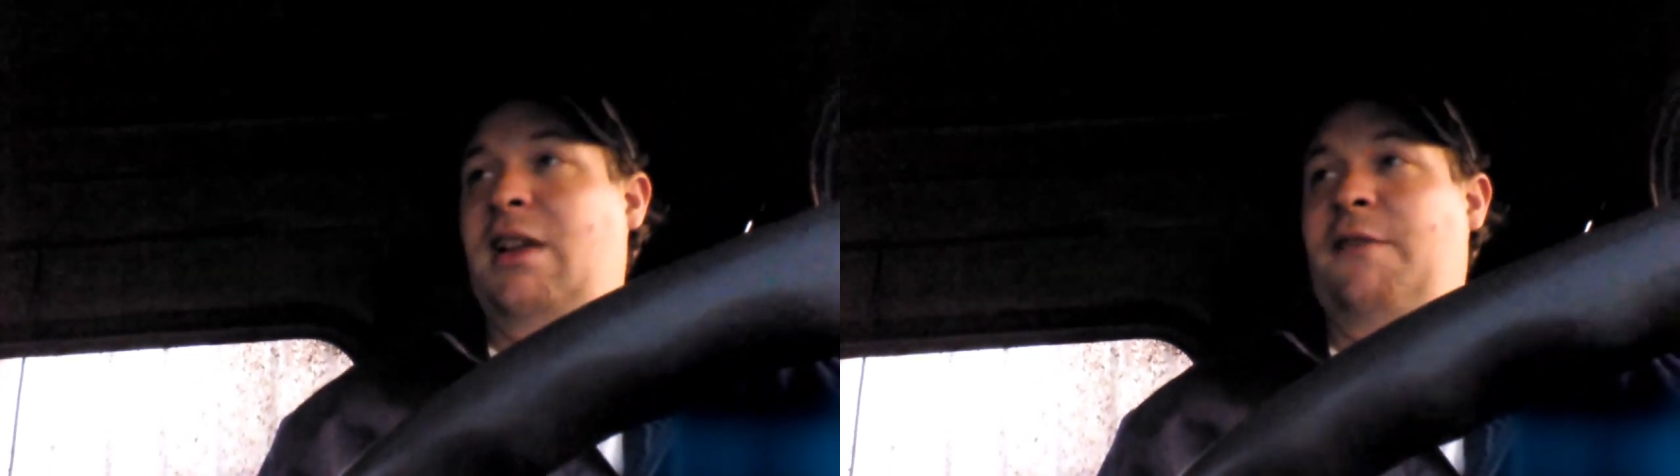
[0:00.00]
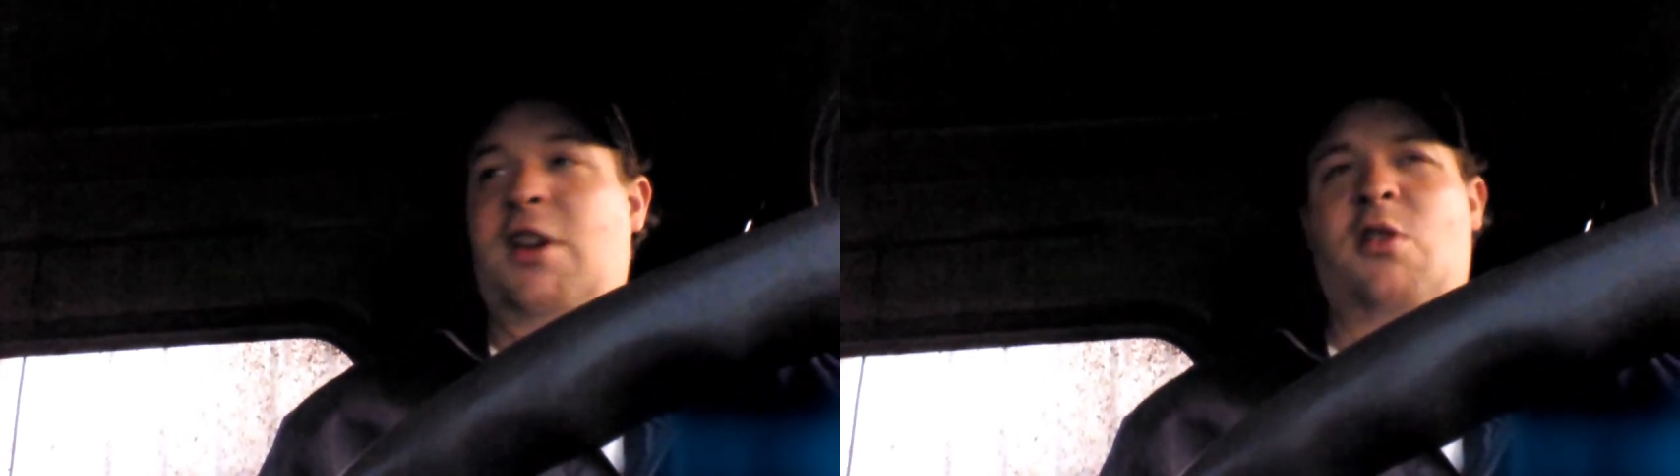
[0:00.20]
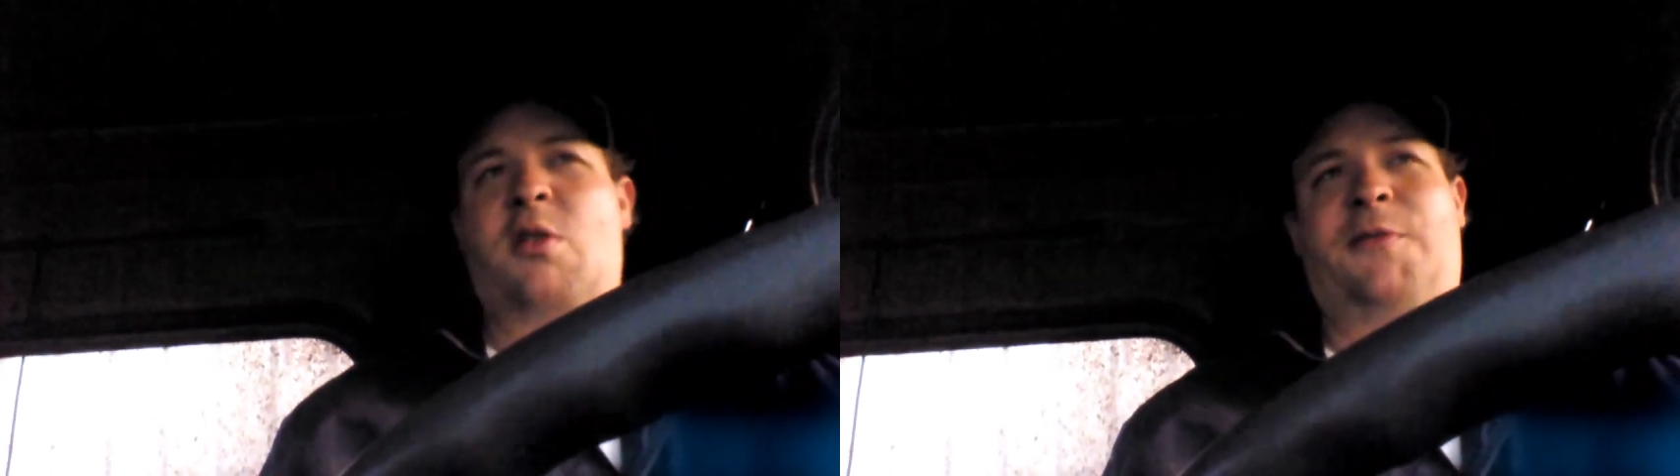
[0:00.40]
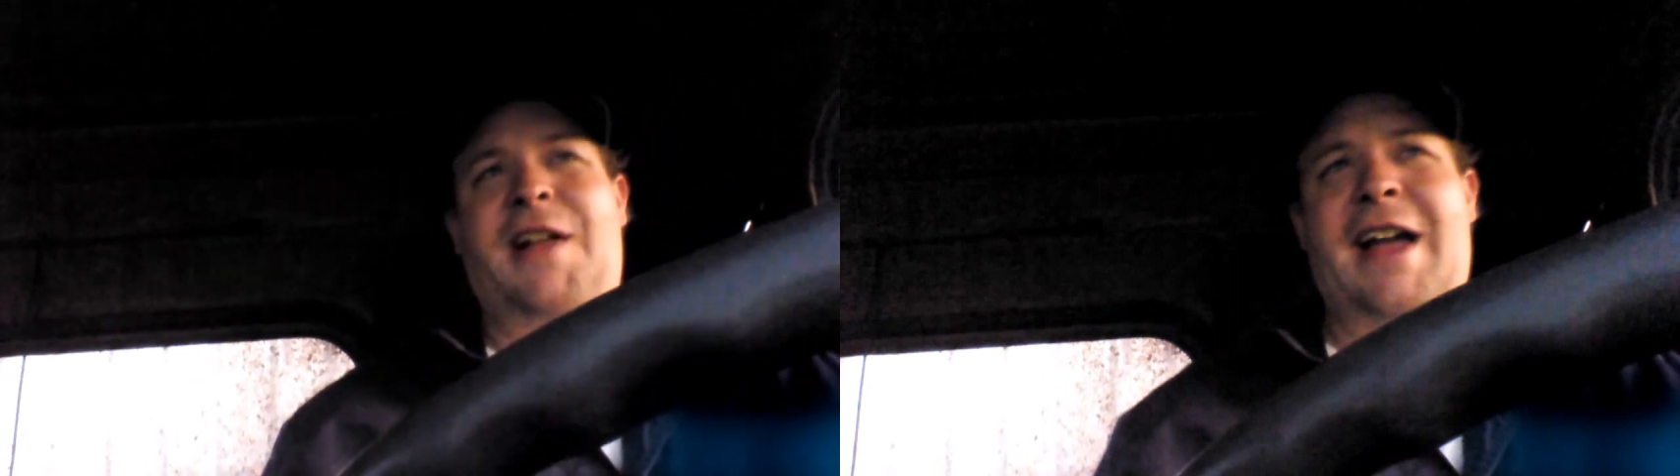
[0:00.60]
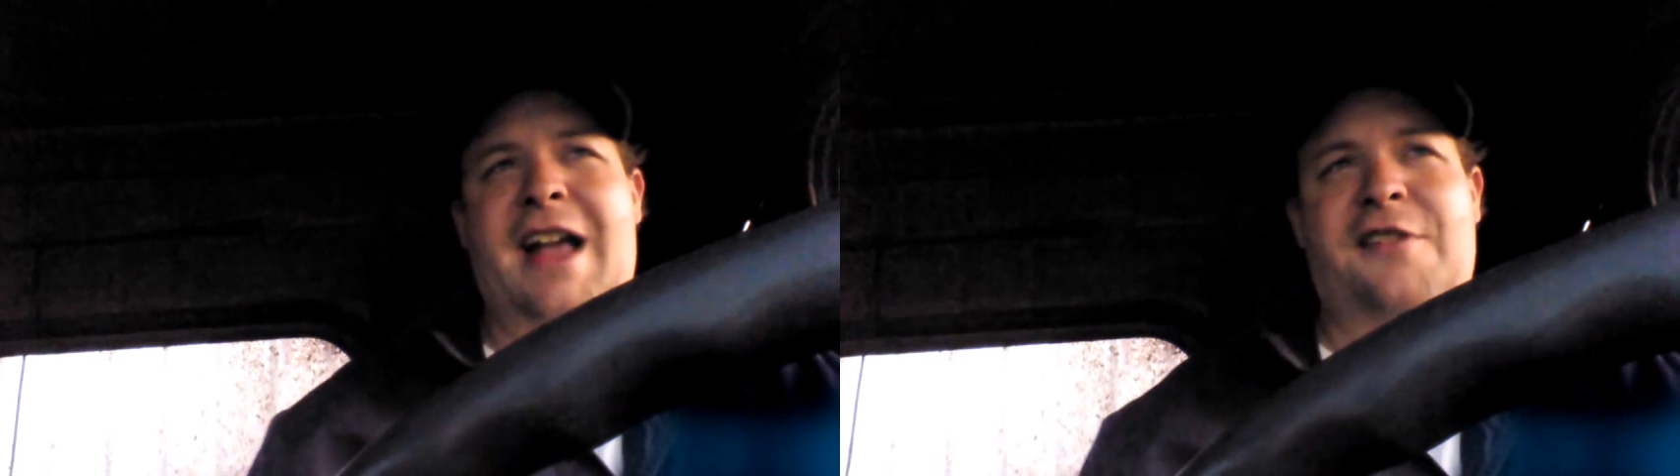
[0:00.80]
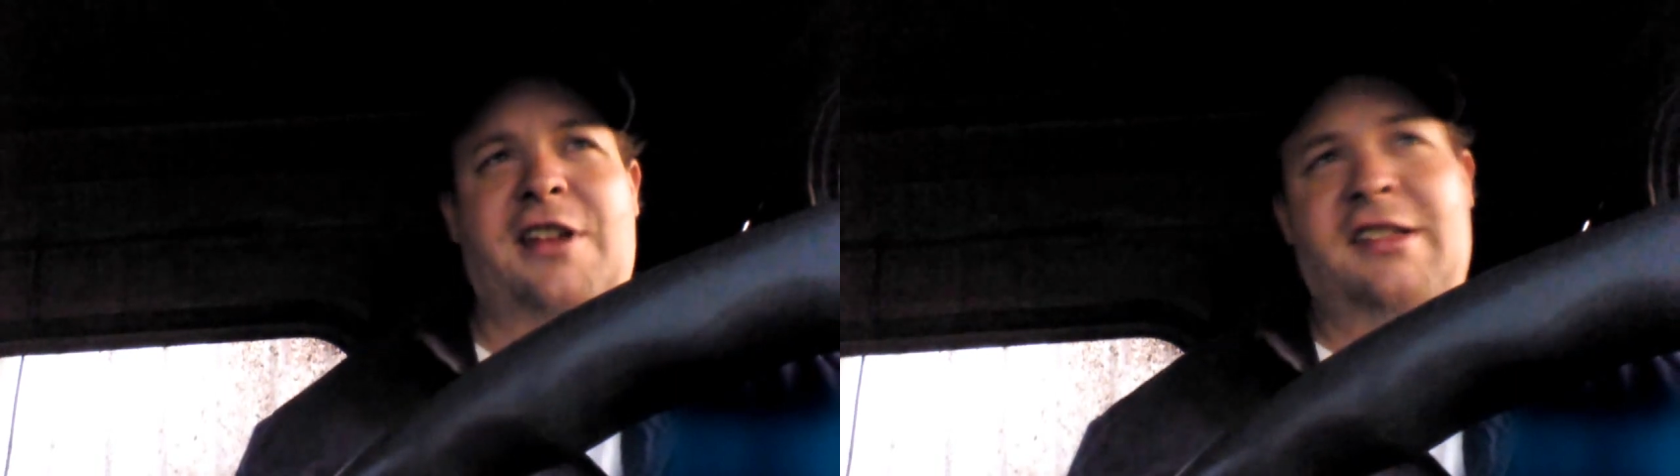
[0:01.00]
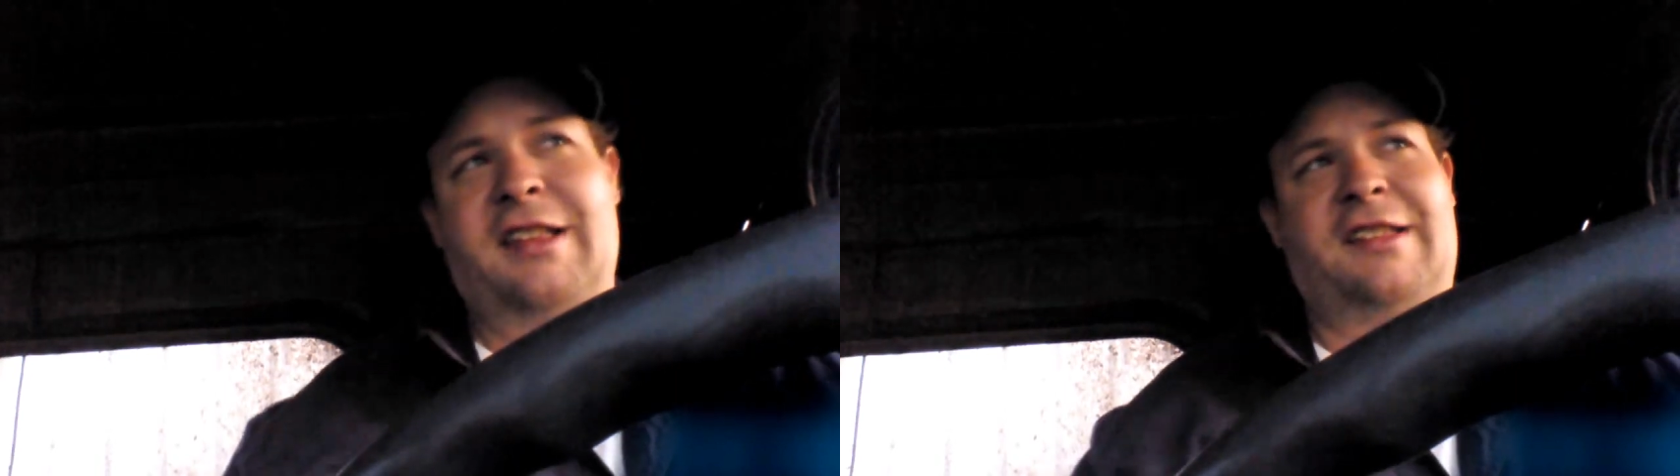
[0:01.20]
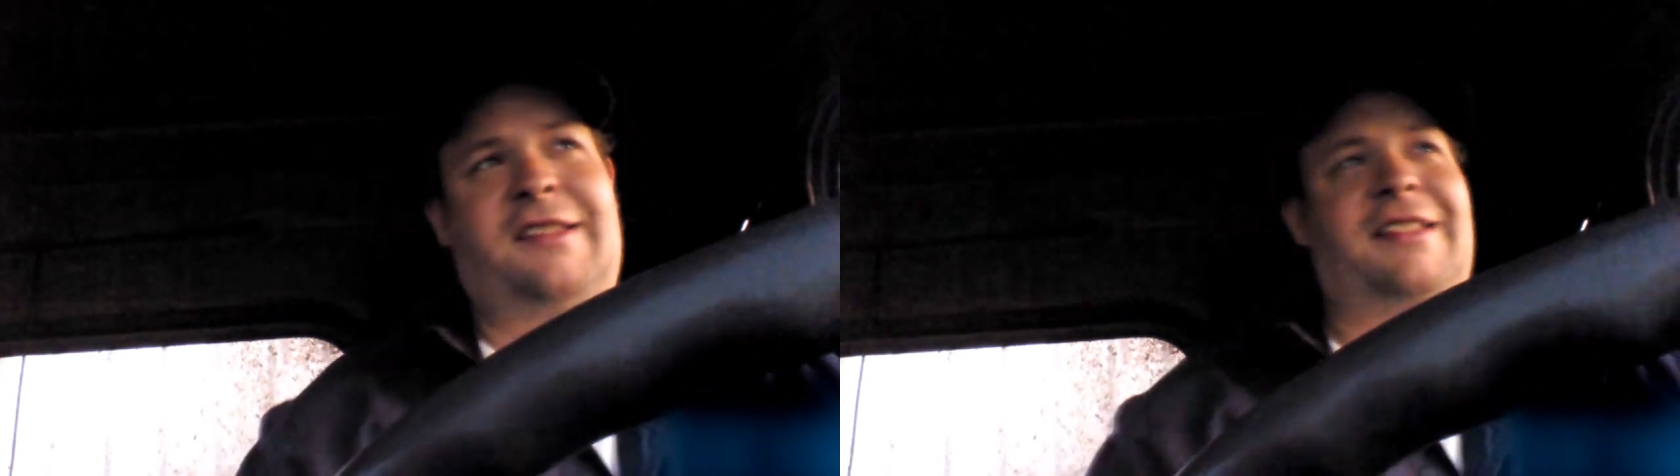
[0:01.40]
if you don't know what fly ash is,
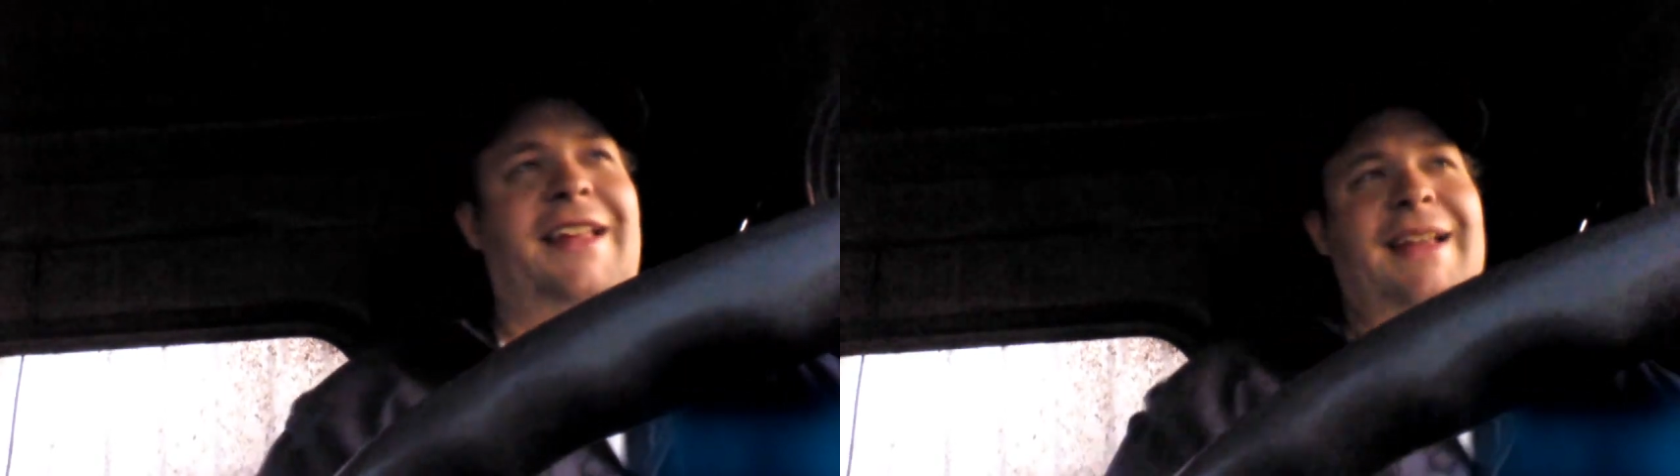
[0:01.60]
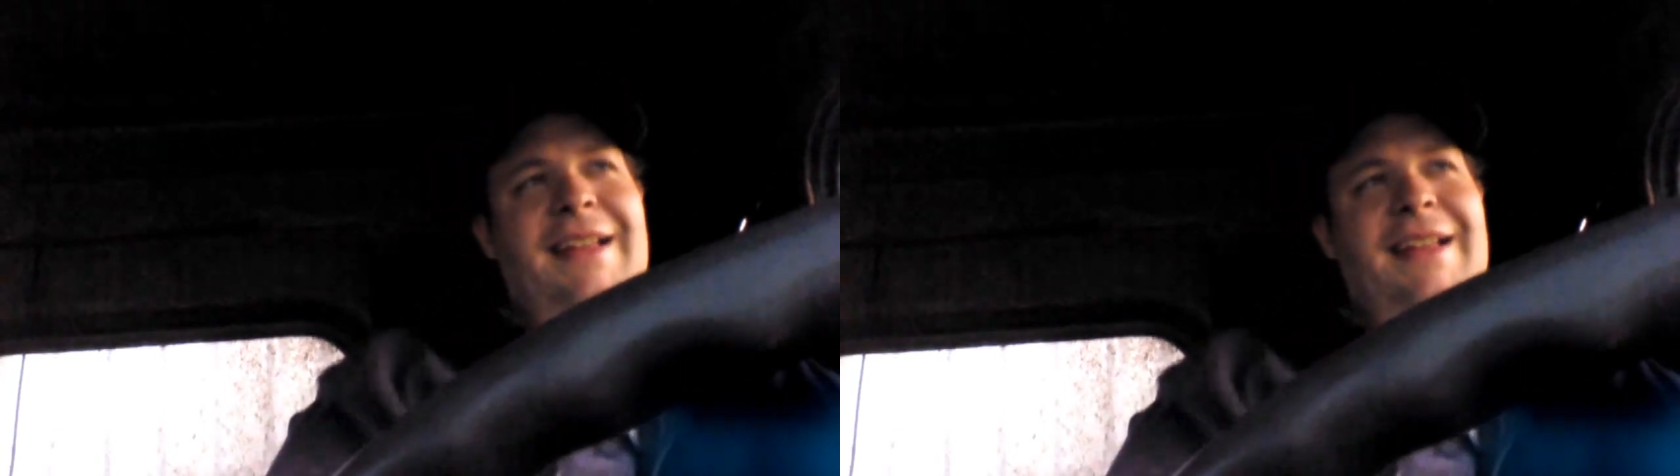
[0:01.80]
it's